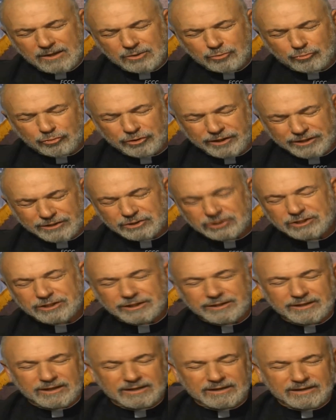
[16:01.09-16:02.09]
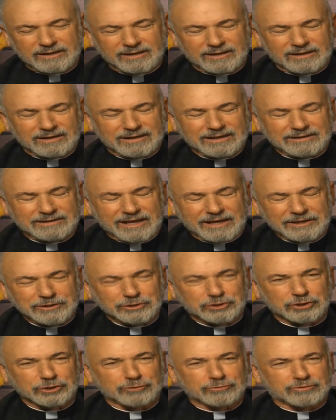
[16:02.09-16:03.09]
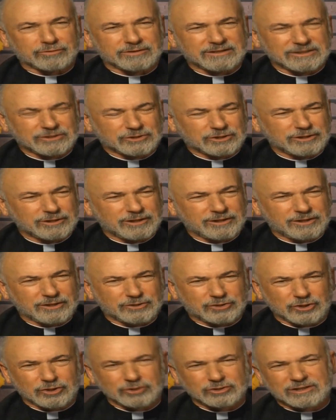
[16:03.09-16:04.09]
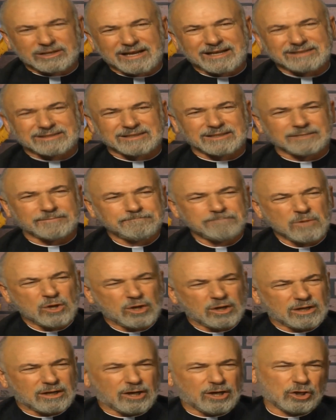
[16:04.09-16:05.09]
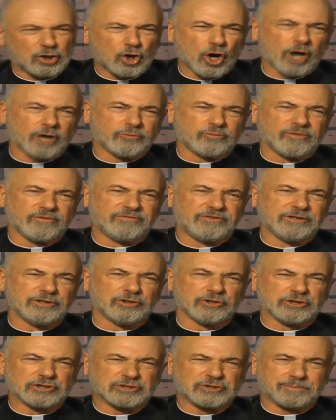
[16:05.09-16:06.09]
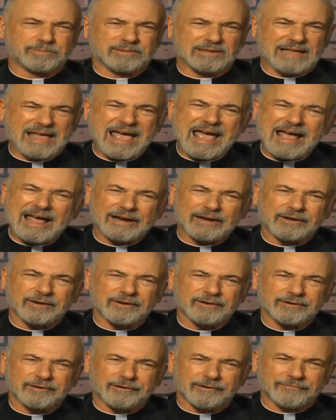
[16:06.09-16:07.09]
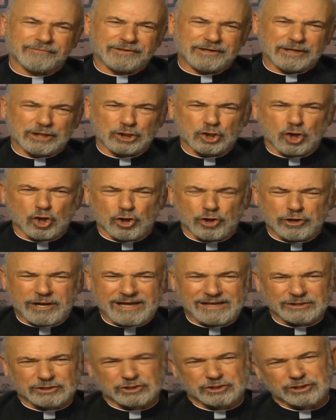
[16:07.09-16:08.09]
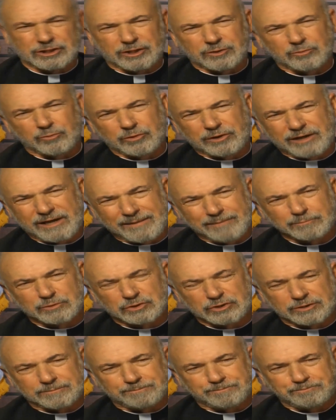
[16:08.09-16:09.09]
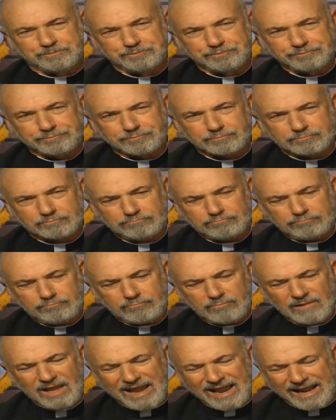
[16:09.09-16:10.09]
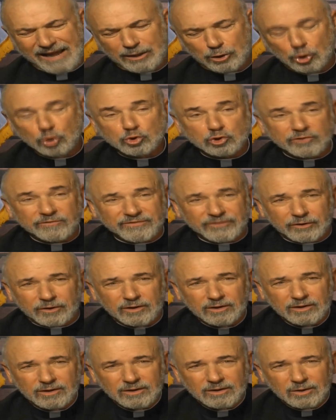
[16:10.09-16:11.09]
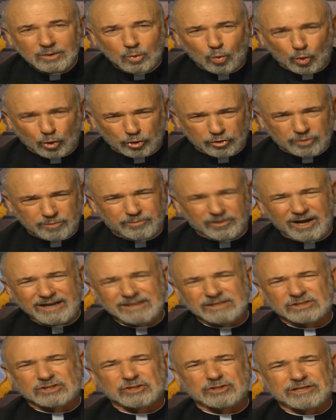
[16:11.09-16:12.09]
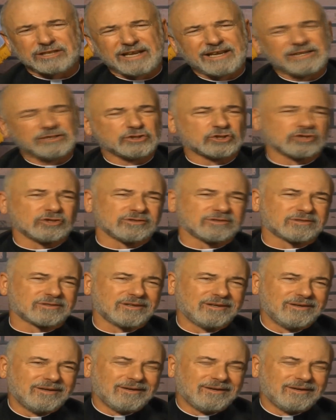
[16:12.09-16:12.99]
tradition, the ancient tradition in the church has it, God revealed his plan of the incarnation and redemption. And Lucifer, one of the brightest of the angels,